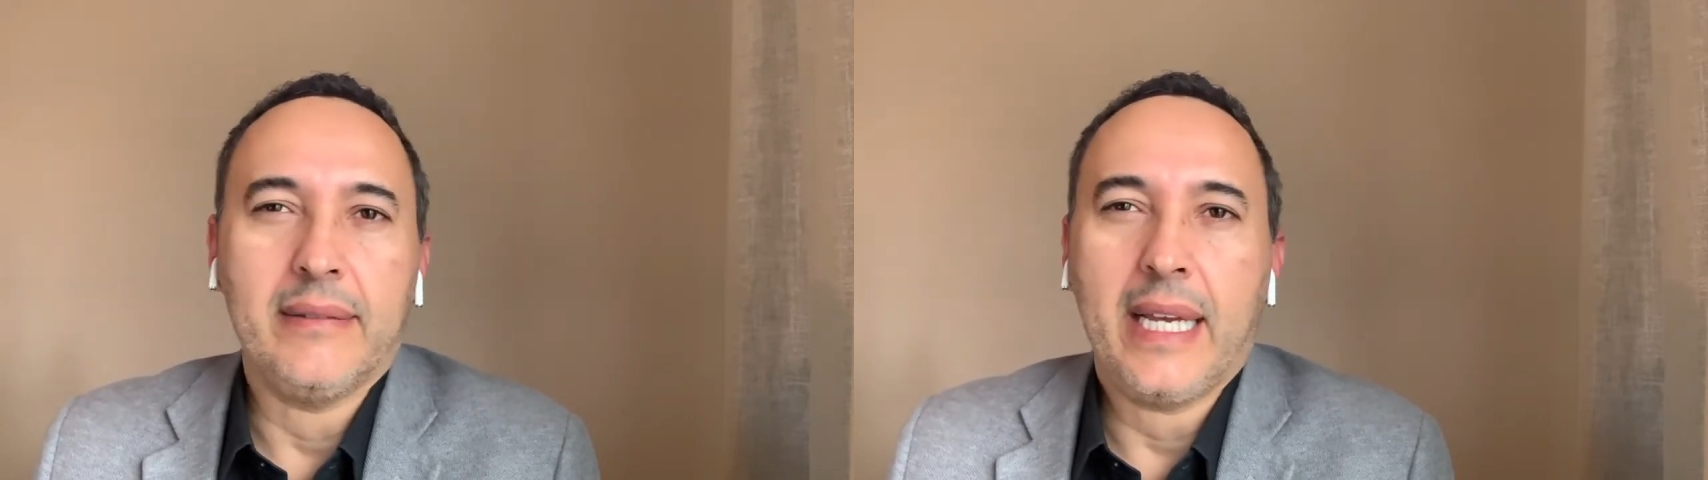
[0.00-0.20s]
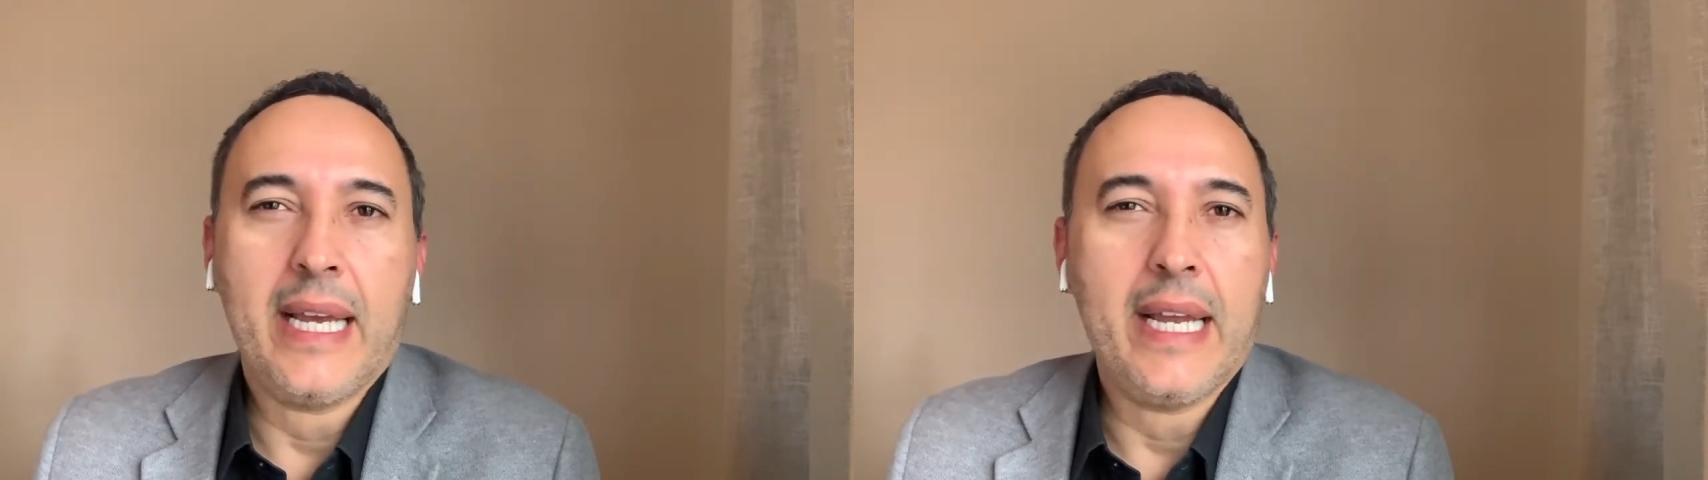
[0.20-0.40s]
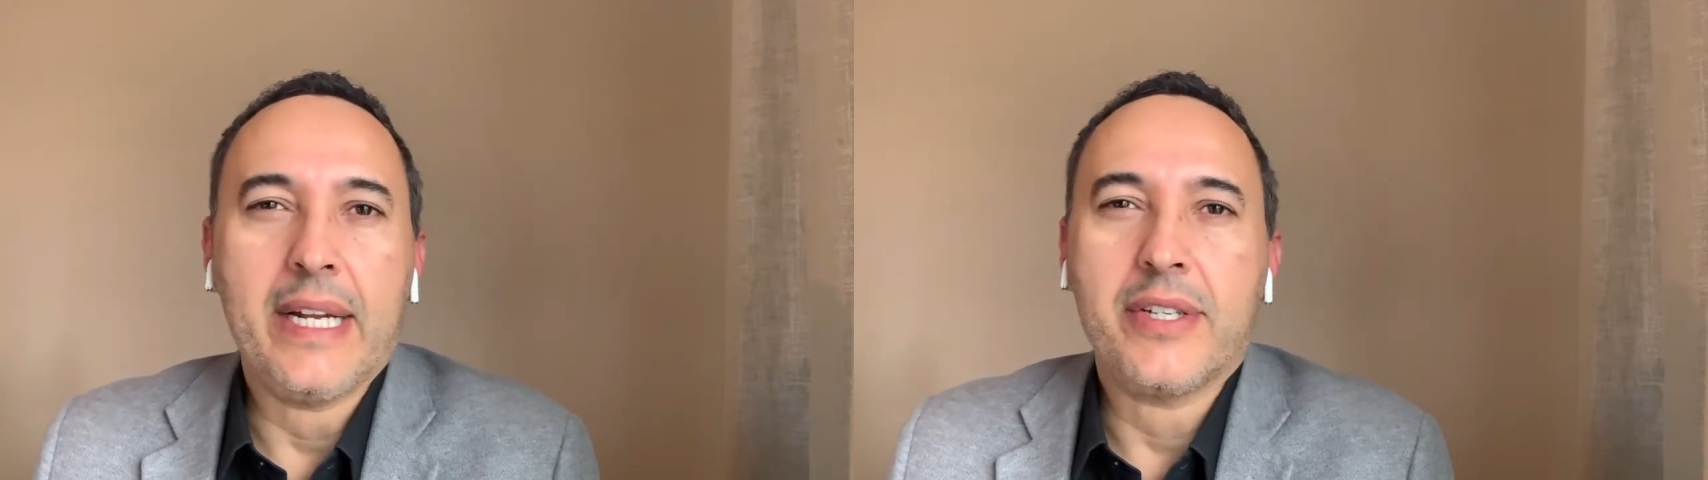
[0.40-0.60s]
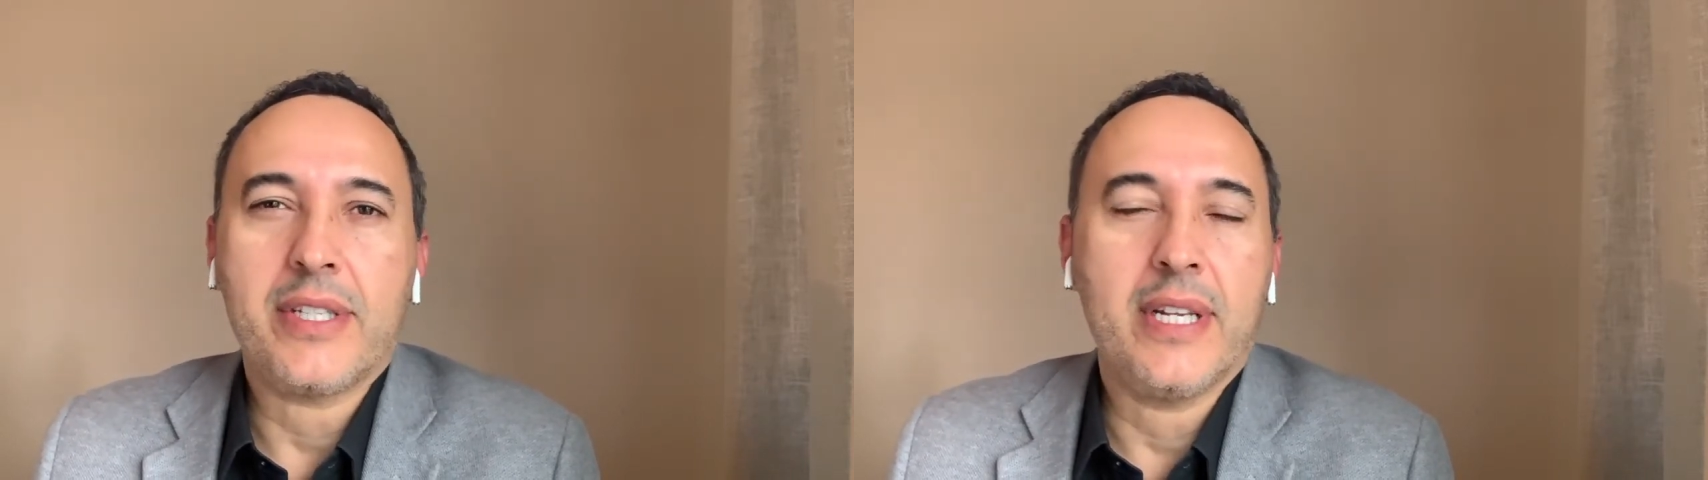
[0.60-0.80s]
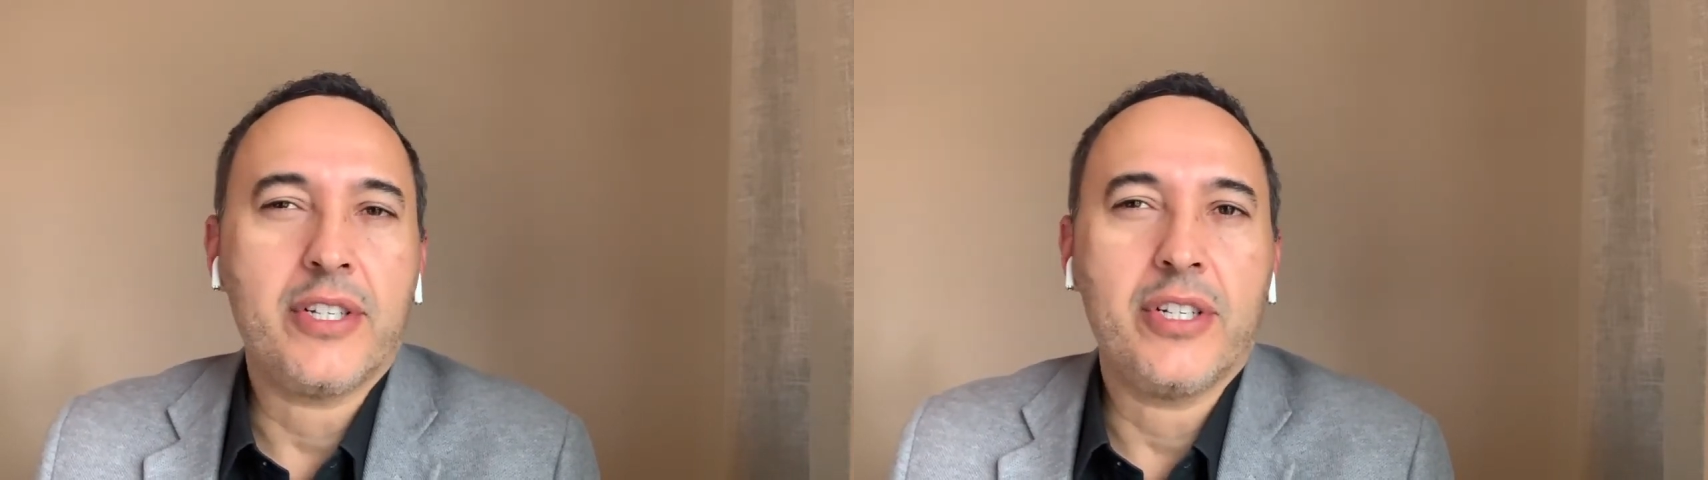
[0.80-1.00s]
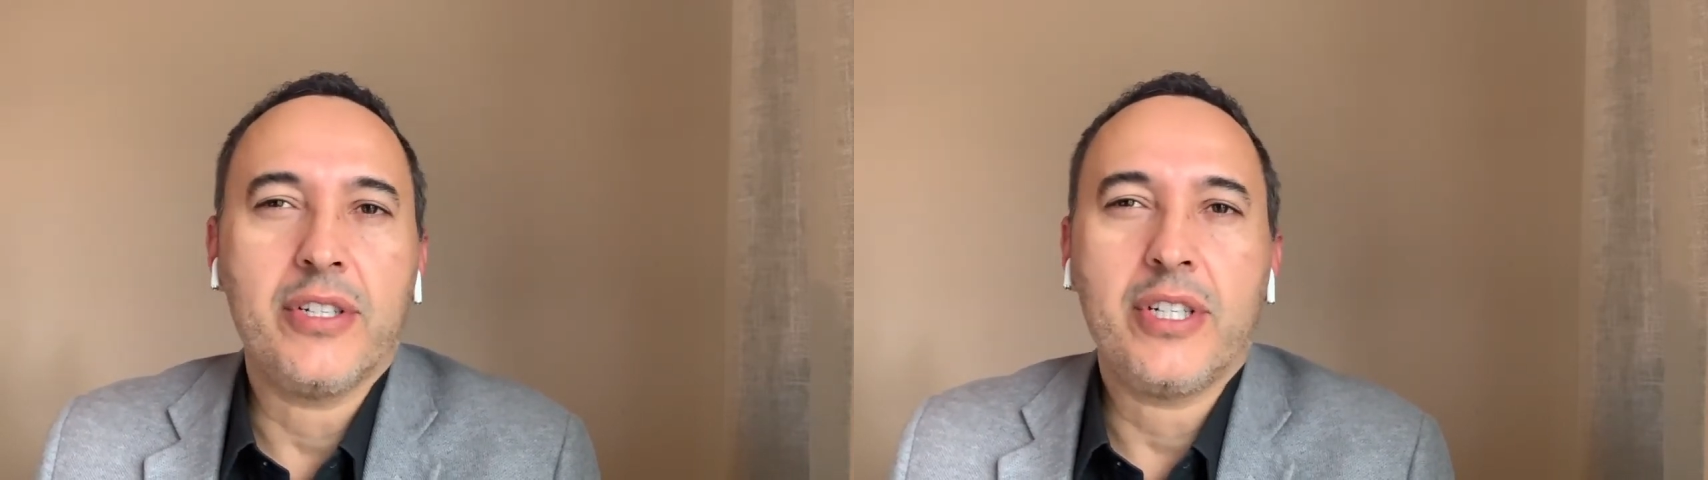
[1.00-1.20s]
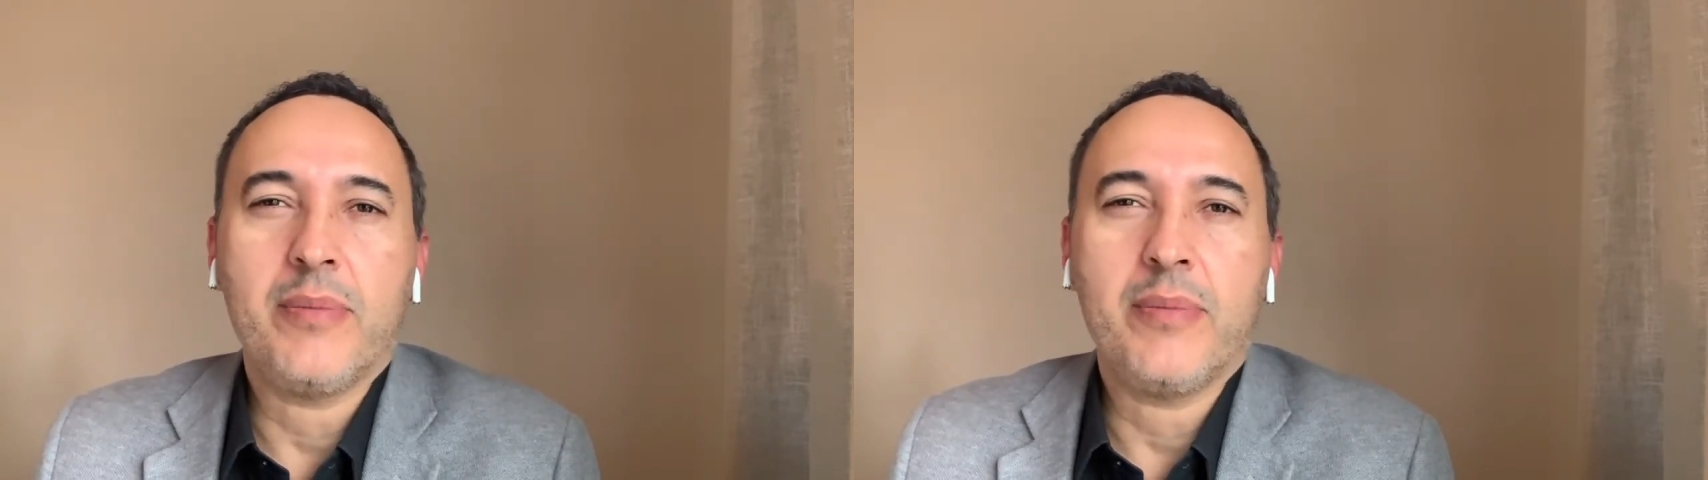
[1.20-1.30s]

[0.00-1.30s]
age, citizenship